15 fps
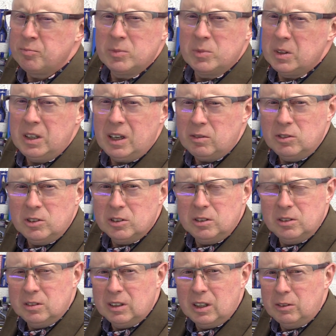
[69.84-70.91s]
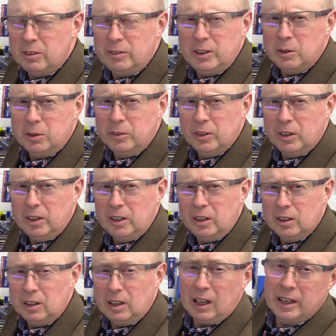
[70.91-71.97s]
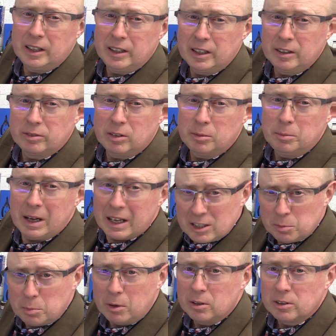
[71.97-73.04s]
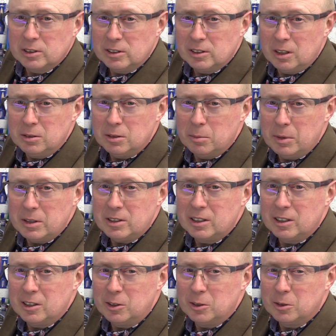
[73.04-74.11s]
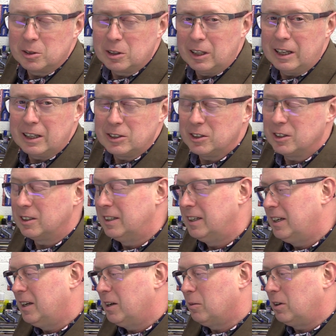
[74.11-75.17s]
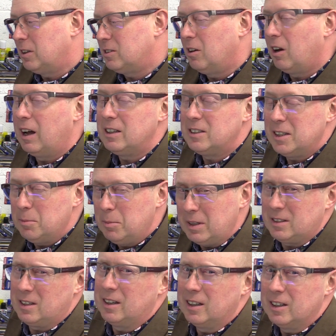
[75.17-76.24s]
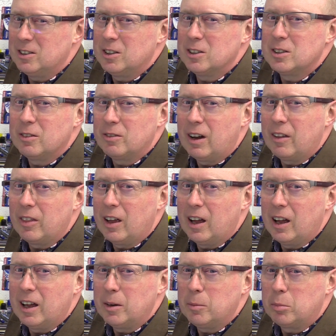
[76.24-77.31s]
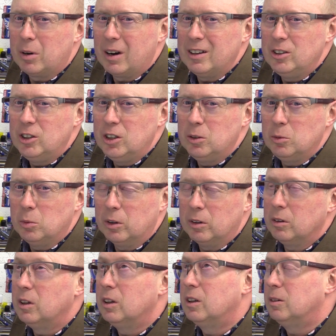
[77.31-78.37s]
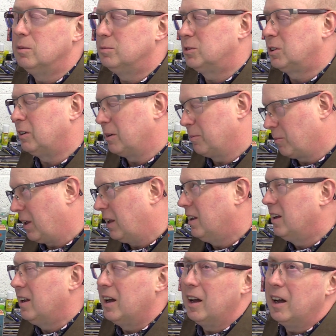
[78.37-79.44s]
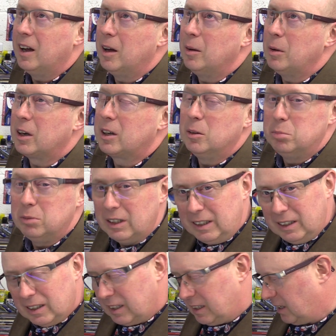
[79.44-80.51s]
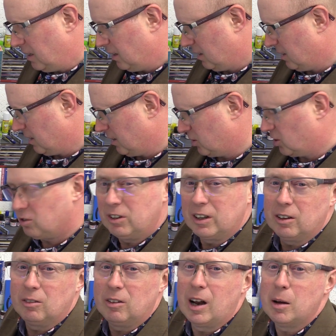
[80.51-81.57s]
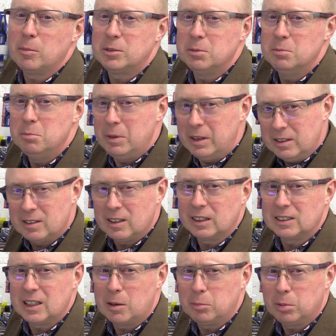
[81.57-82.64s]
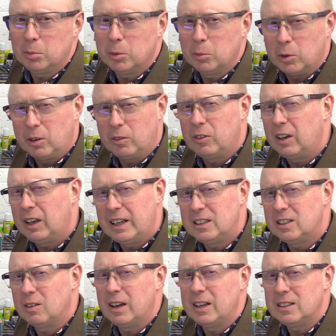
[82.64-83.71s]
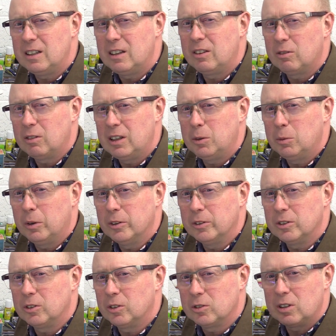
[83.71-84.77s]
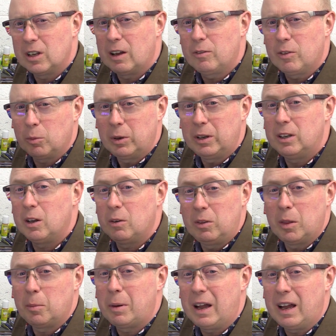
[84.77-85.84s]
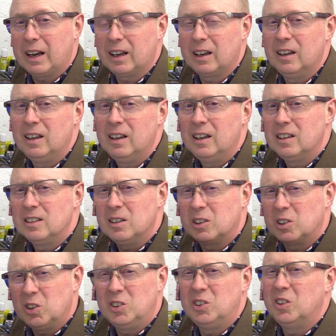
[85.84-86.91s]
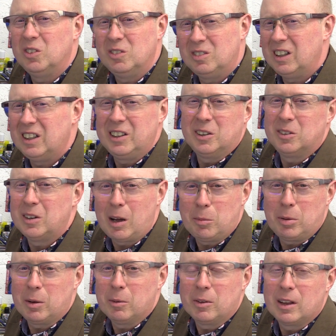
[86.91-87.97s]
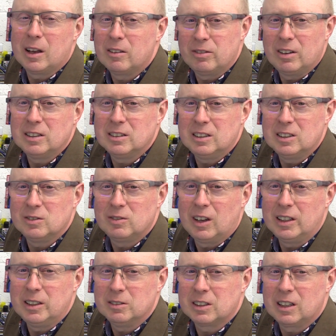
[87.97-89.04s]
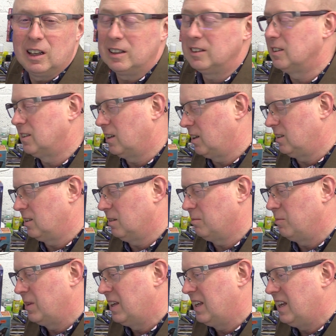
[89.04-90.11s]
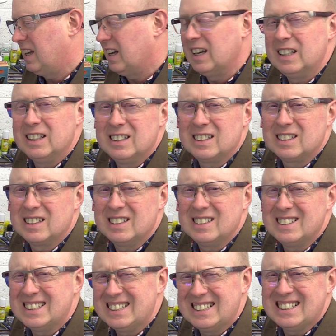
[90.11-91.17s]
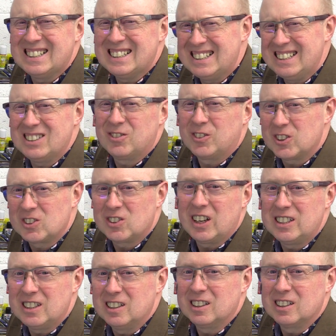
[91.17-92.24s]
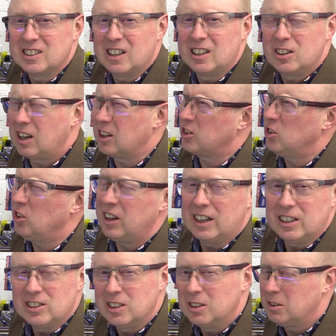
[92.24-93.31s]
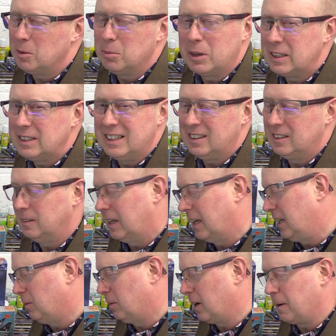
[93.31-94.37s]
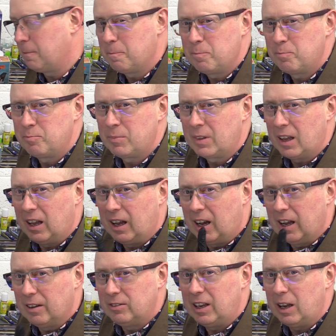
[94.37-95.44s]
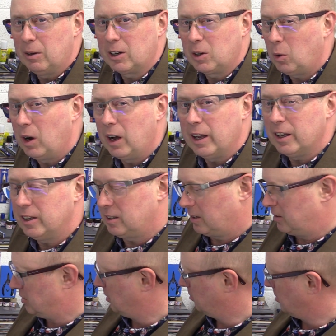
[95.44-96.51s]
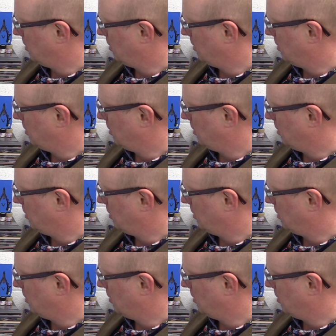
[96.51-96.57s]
you haven't done a review on the Lightning from Matchbox, it seems to be missing in your collection. Well, it's not actually missing, it's just the fact that I had a brand new one, a completely shrink-wrapped mint example, but one of the later 83 ones that doesn't have the window in the back. So I couldn't really unwrap it without affecting its value as a collector's item. And it's frustrating because I thought I had two of them, but I didn't. Anyway, I have now acquired, as you can